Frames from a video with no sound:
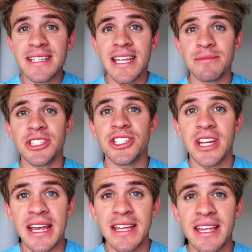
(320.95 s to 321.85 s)
his name is
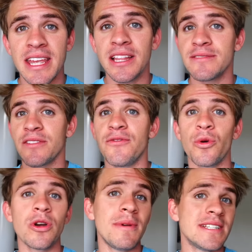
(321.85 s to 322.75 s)
Jay. He lives like
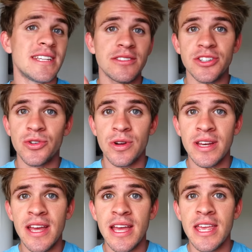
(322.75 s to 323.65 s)
40 minutes down the
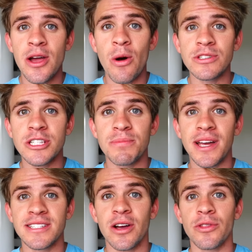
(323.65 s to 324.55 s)
street. He owns this
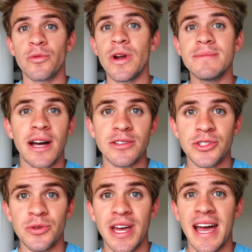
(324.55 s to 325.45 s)
place called the Reptile
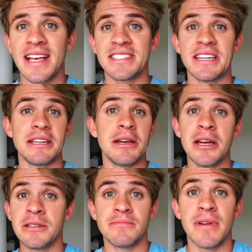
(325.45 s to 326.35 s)
Zoo that has like
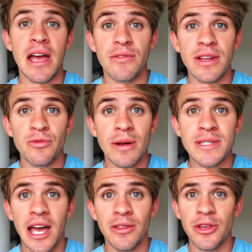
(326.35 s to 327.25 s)
every
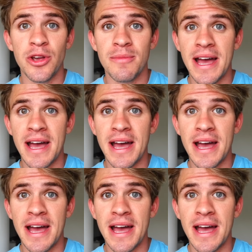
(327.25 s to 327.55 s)
reptile that you can